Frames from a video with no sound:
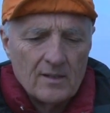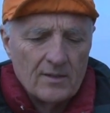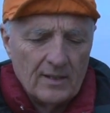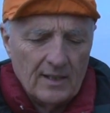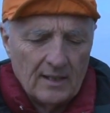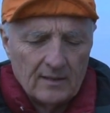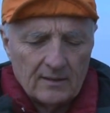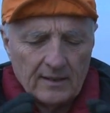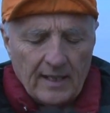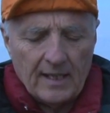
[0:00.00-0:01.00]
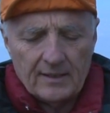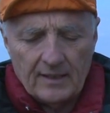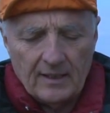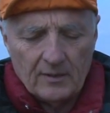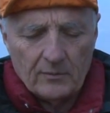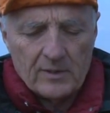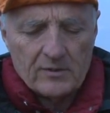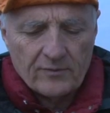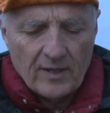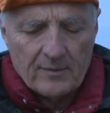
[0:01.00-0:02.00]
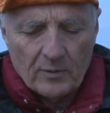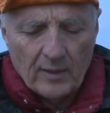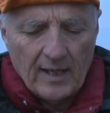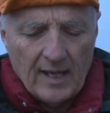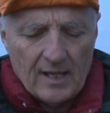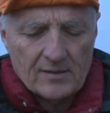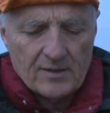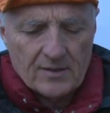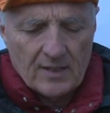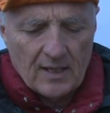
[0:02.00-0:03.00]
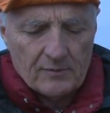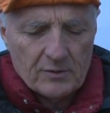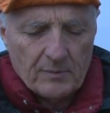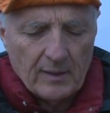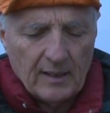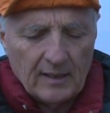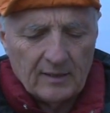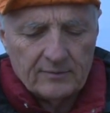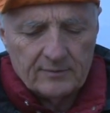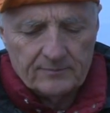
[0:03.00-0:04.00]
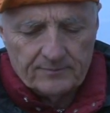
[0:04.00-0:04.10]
Again, the rigid frame greenhouses that I was speaking of,